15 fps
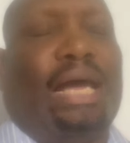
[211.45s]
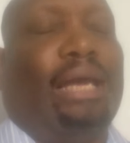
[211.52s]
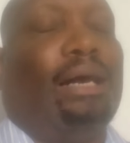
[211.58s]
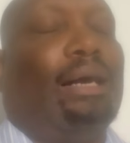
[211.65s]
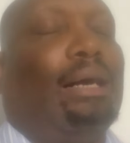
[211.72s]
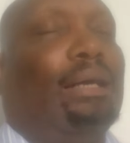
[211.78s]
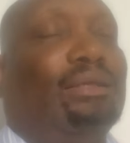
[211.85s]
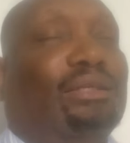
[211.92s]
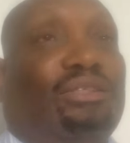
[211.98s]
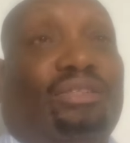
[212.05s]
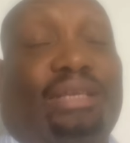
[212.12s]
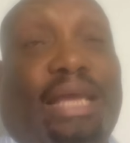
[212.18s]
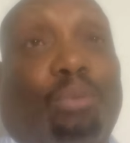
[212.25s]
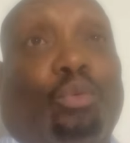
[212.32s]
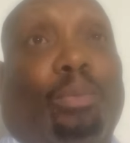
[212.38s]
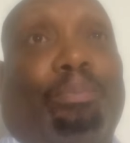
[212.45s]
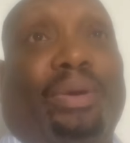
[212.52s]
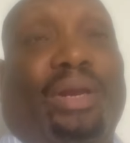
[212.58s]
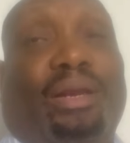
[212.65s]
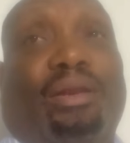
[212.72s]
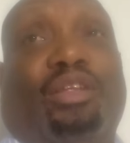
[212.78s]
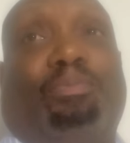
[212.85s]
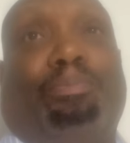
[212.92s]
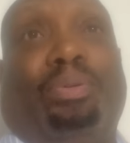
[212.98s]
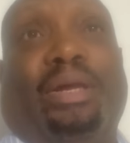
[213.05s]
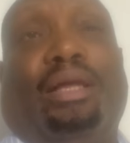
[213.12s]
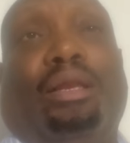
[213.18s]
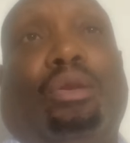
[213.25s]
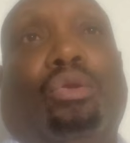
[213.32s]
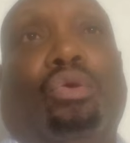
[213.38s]
I understand we've been in this
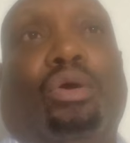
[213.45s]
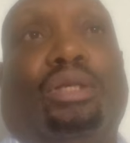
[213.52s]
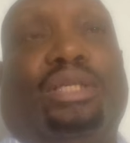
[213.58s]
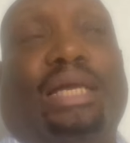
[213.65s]
play a long